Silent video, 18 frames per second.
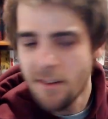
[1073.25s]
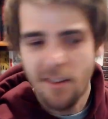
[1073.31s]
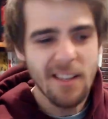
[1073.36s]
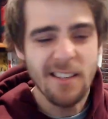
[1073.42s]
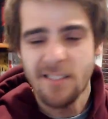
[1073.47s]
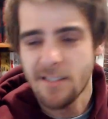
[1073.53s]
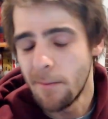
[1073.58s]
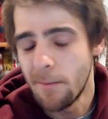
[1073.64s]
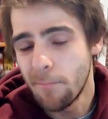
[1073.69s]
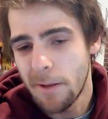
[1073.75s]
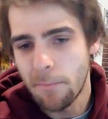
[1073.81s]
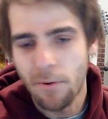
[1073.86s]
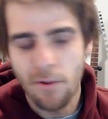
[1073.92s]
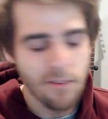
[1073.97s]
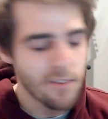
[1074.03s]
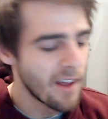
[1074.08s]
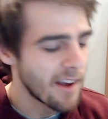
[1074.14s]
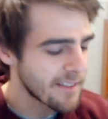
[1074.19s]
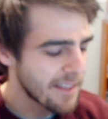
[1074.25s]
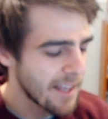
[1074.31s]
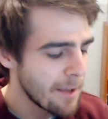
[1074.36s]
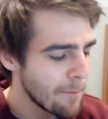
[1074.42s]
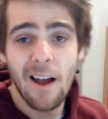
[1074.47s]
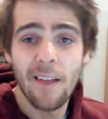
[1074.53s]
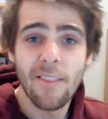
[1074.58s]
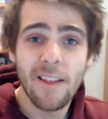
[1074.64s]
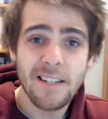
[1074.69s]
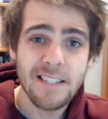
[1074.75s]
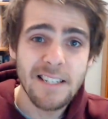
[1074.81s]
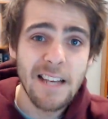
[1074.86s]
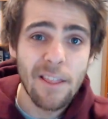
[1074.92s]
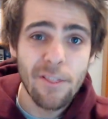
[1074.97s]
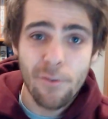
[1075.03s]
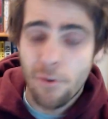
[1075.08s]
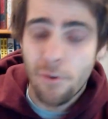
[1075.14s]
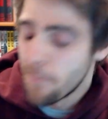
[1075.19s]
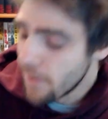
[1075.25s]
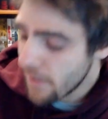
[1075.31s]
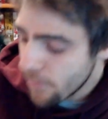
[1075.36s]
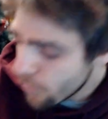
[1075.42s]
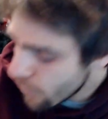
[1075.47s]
I guess some people would like that. I'd like to get through them a little